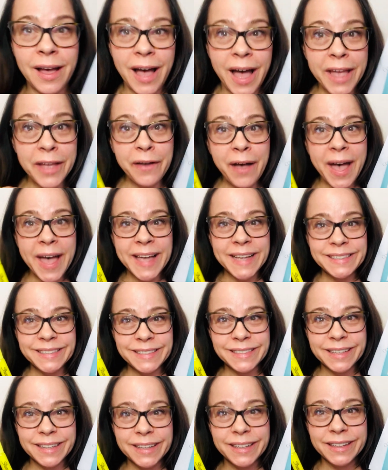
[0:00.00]
Hi
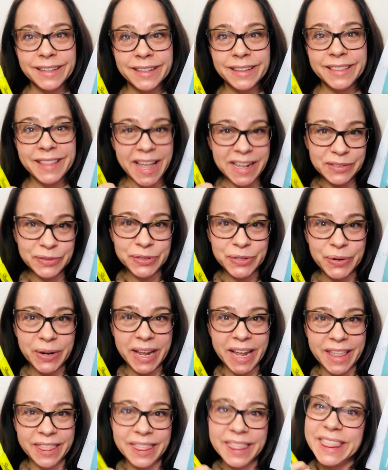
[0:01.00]
guys, thanks for
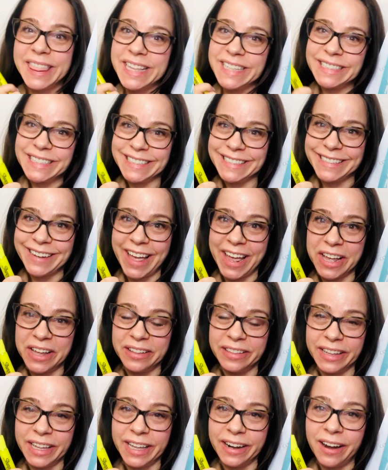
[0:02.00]
tuning in. This is
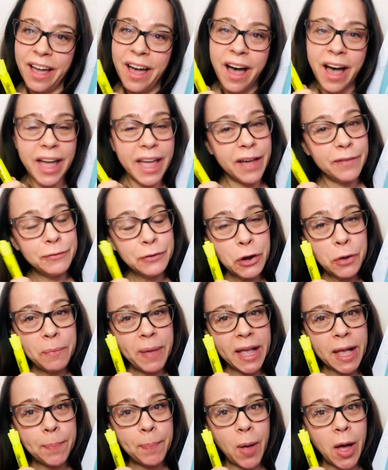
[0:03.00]
NYLE LYNN. I have no
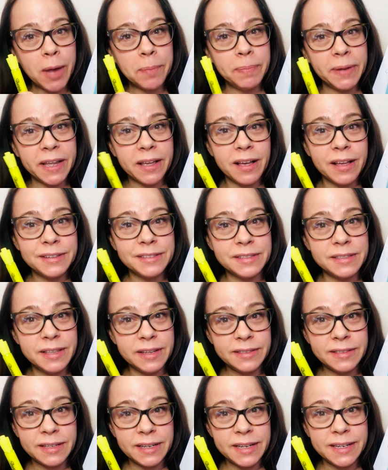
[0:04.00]
makeup on because
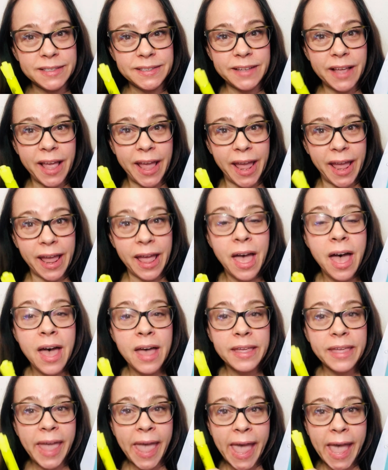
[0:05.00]
this is a
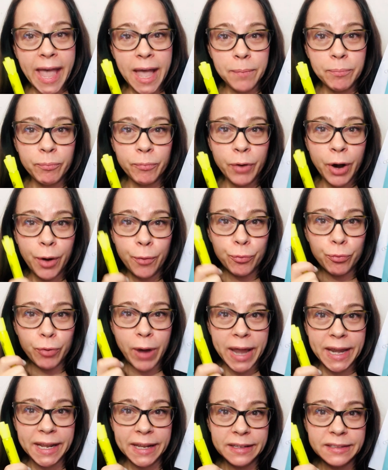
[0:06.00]
camera
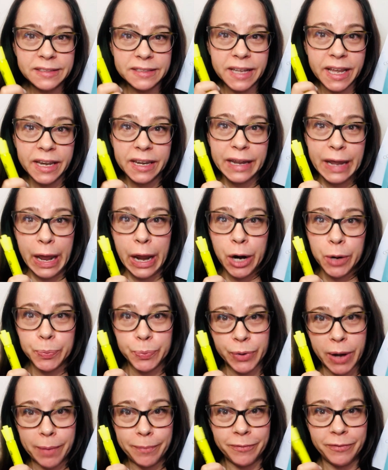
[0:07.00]
ready skincare
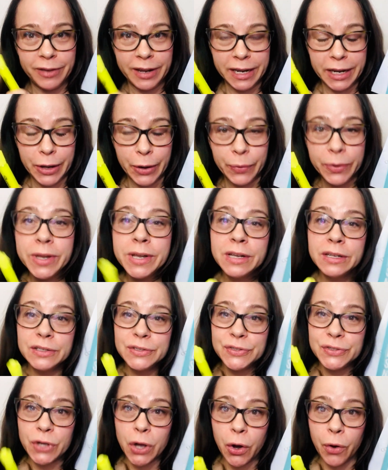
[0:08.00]
prep video.
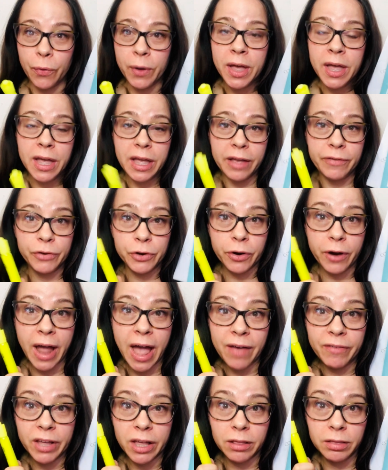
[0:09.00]
So if you're
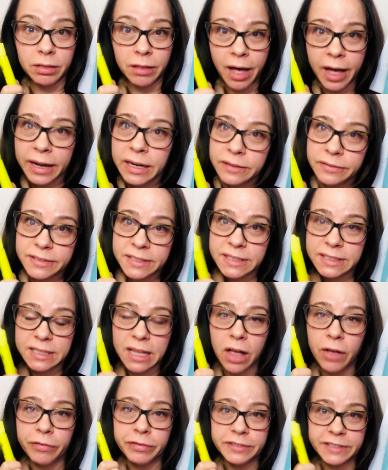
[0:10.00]
having a lot of
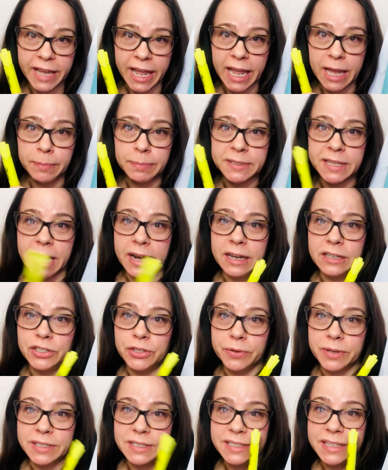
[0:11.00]
self tapes, and as
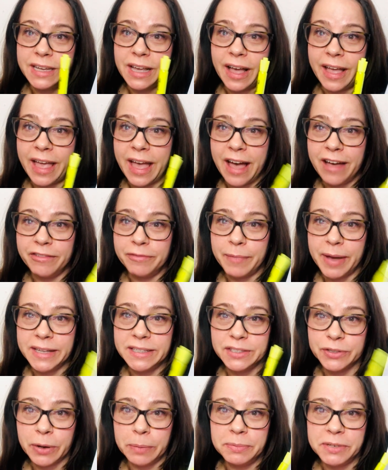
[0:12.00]
you can see I have my
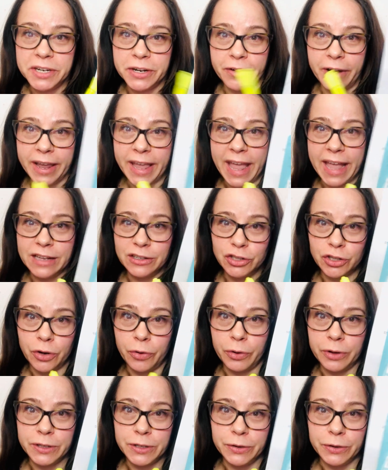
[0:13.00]
script here, I can't
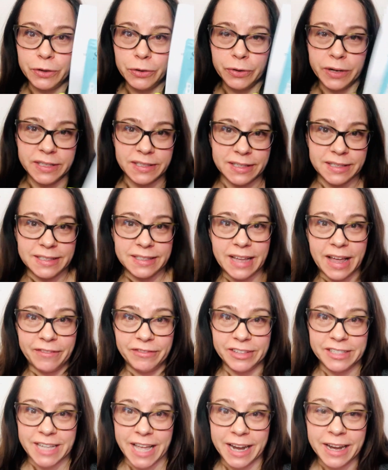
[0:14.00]
show it to you because it's has
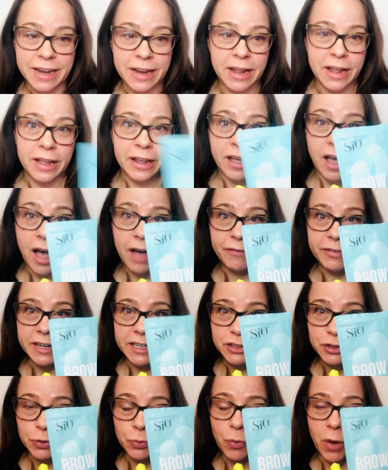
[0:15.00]
that
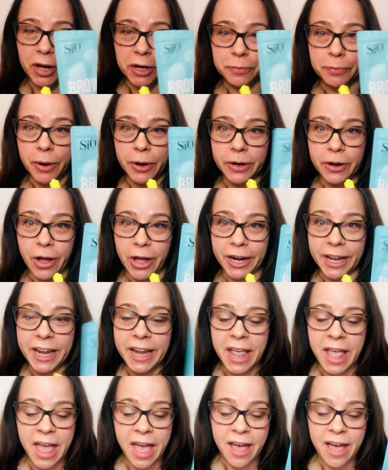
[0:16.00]
confidential watermark on it.